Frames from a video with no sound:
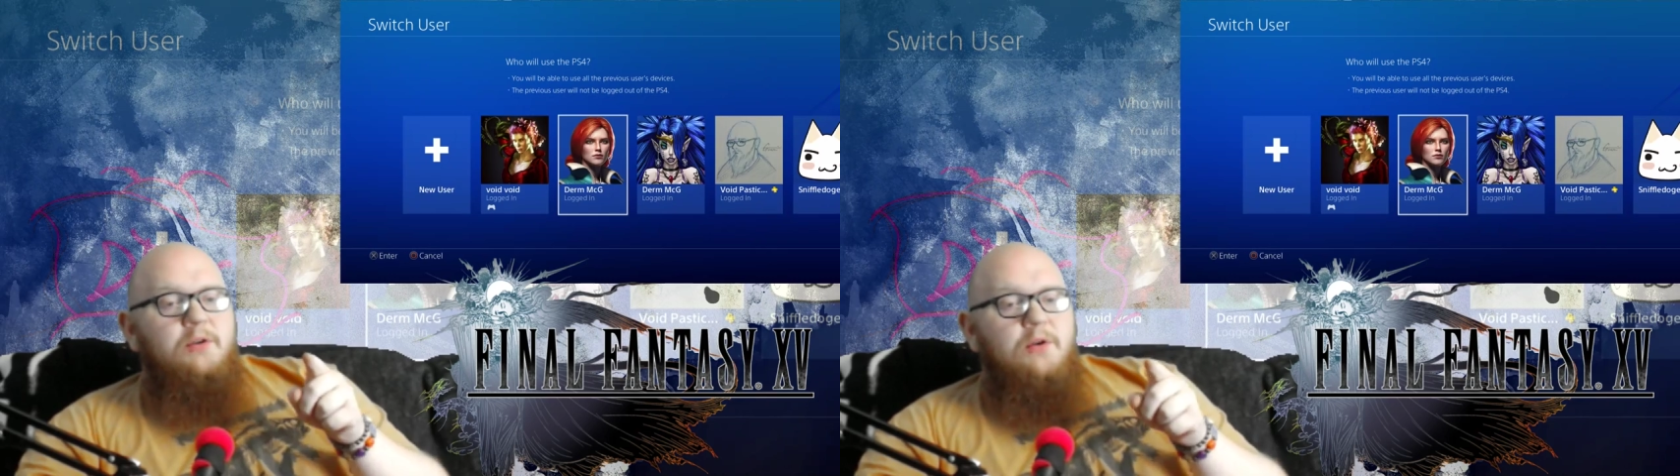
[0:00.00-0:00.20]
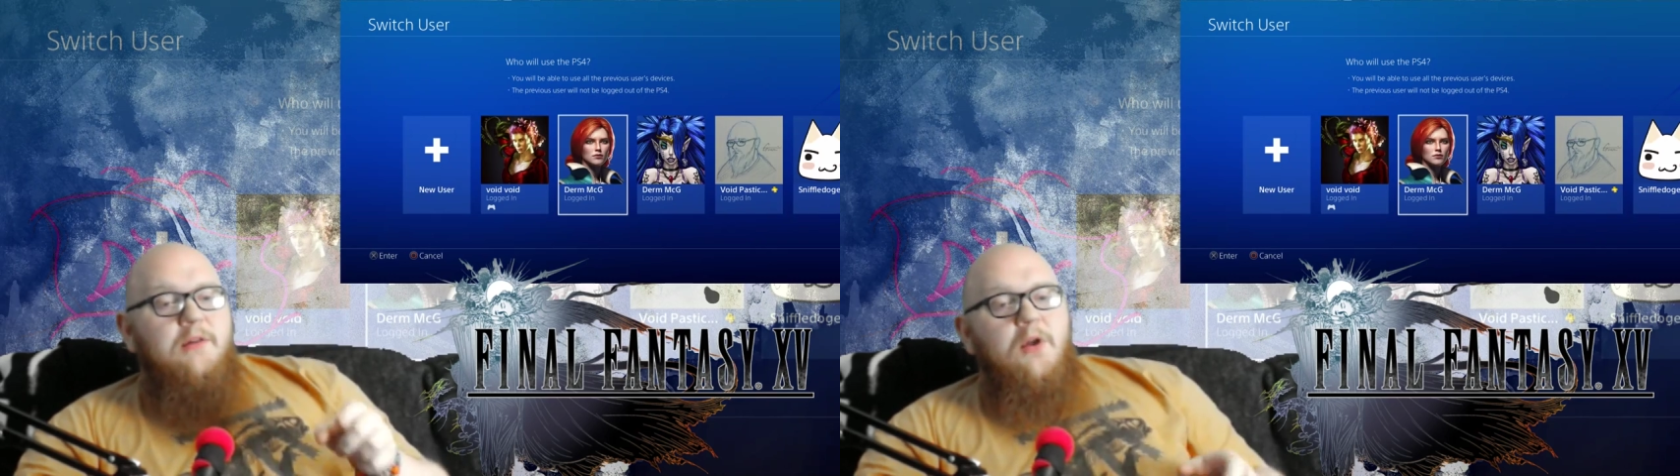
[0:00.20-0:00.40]

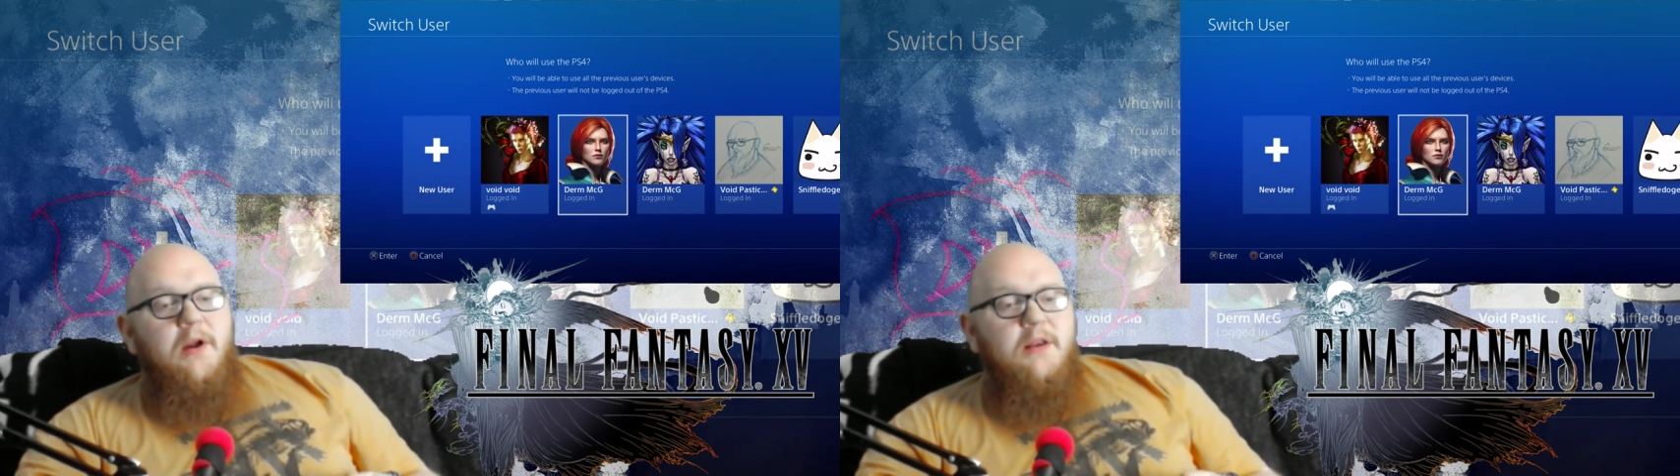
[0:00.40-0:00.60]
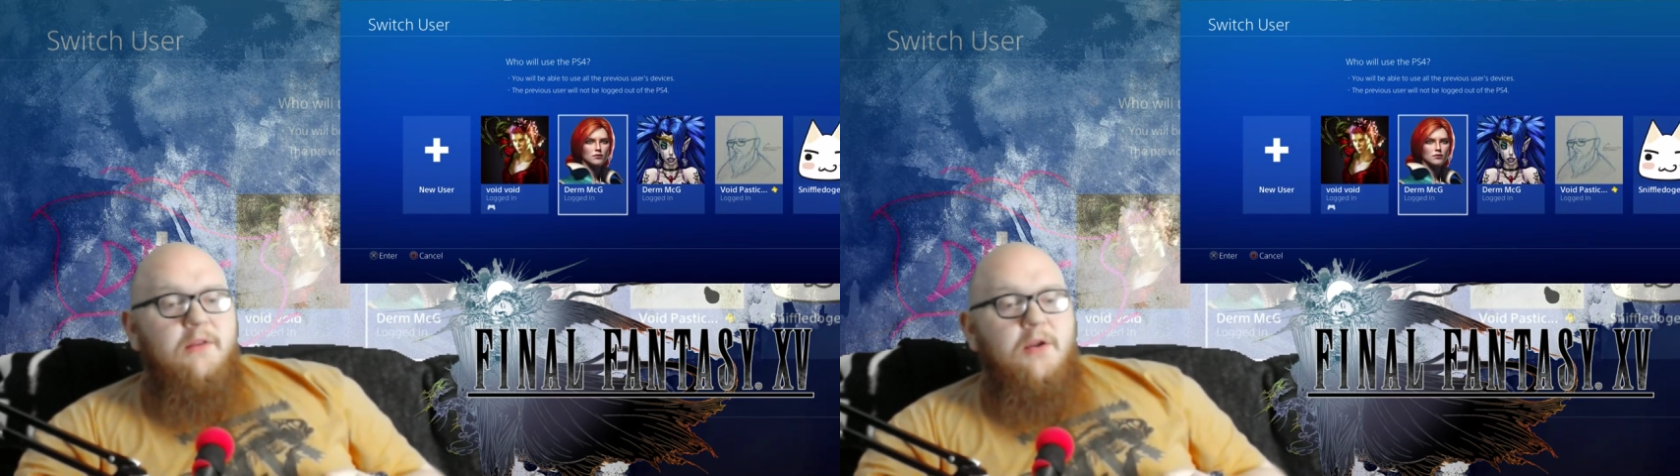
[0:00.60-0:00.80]
is log
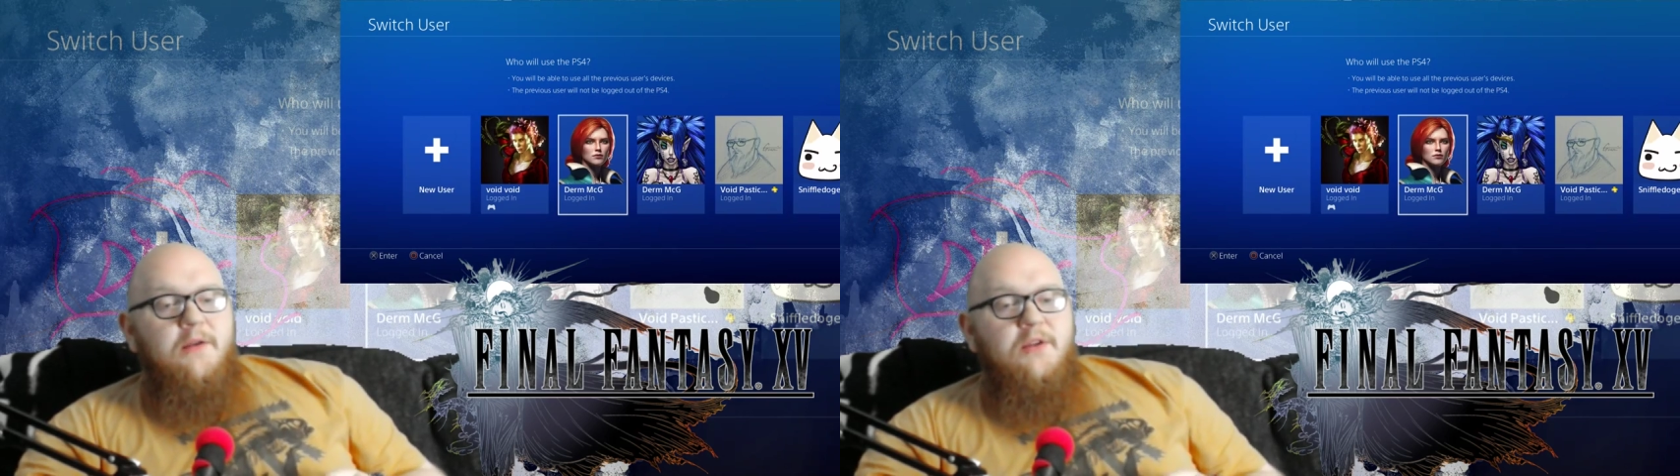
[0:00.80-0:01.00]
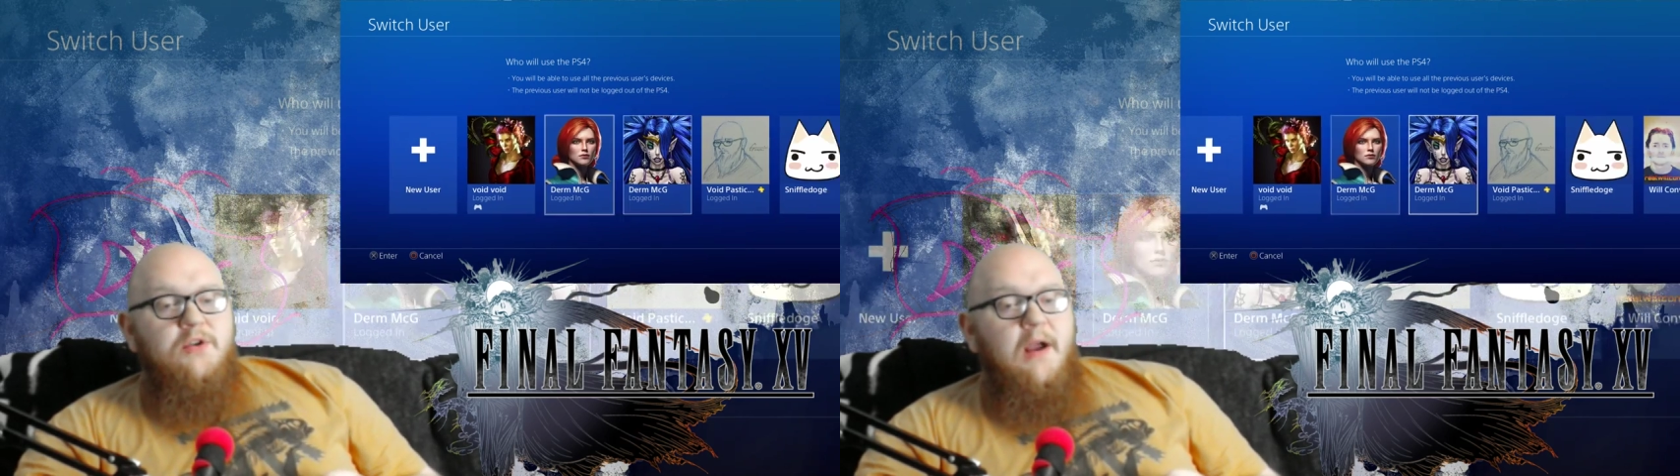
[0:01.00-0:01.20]
into the account
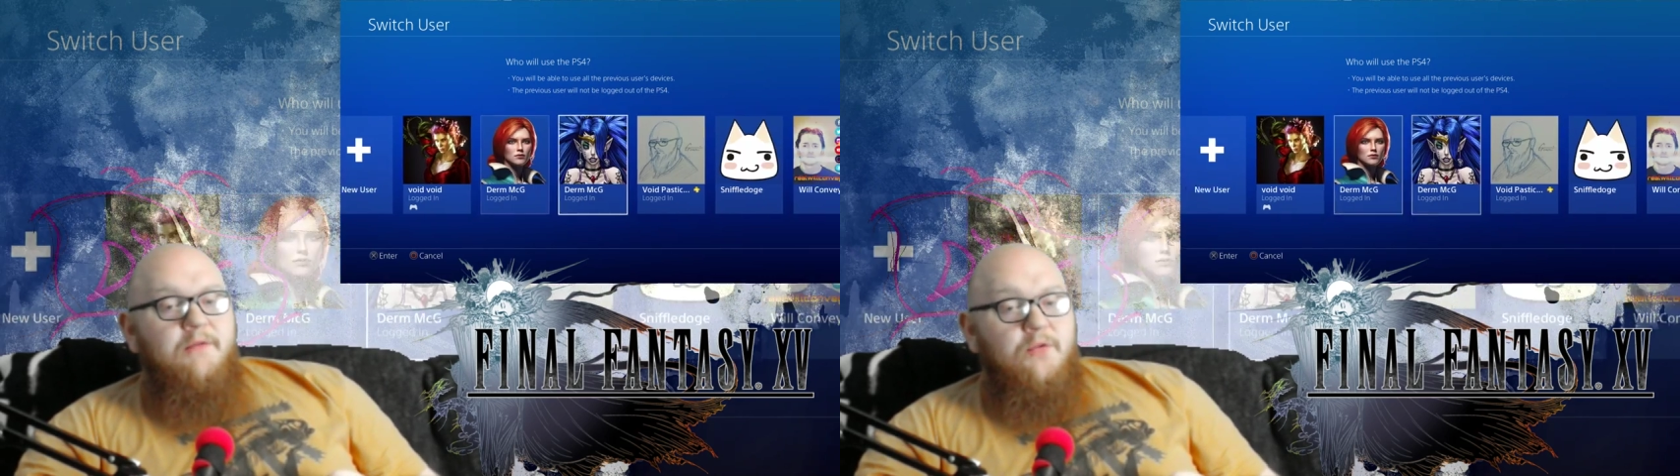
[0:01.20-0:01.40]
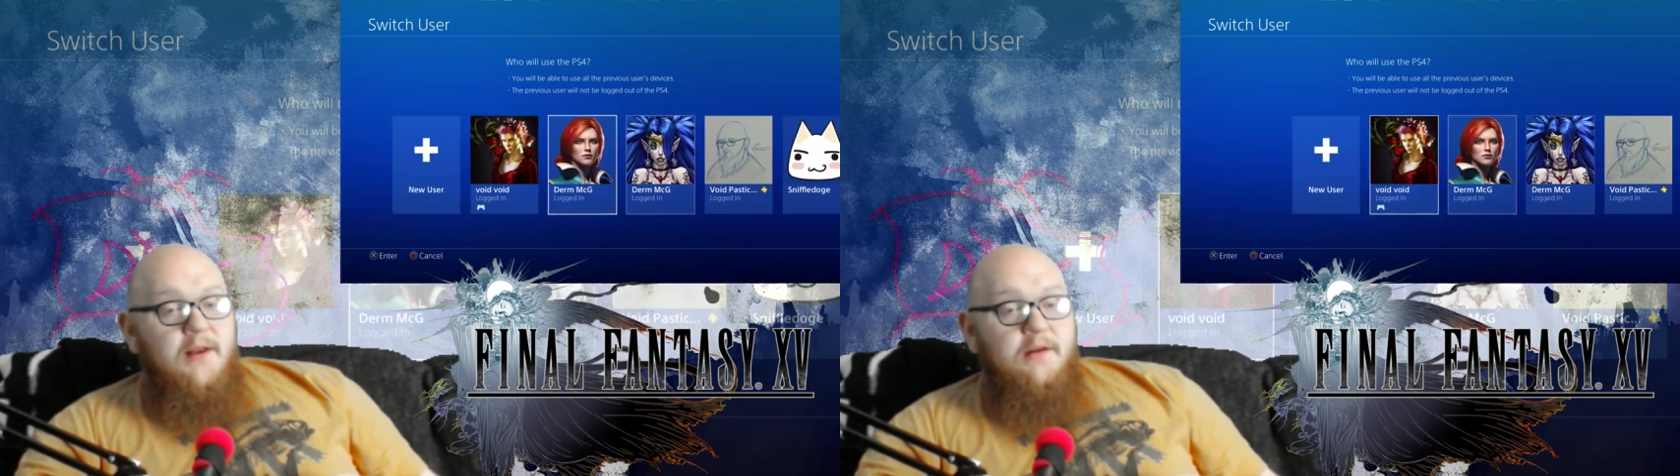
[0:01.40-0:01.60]
that you have
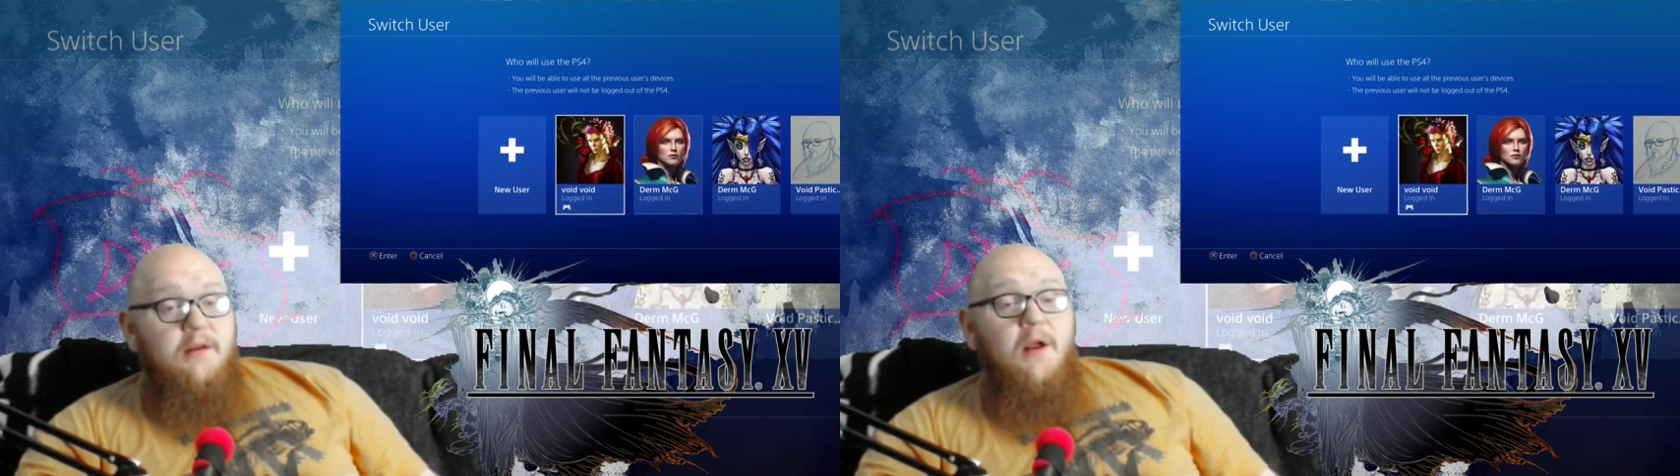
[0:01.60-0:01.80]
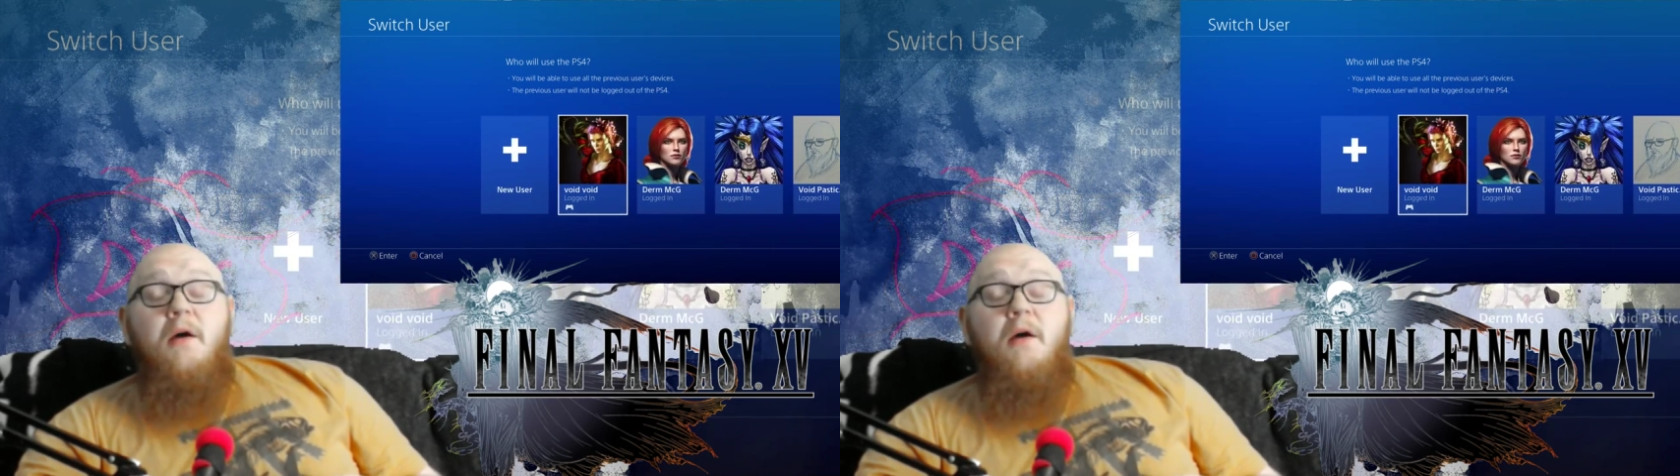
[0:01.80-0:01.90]
created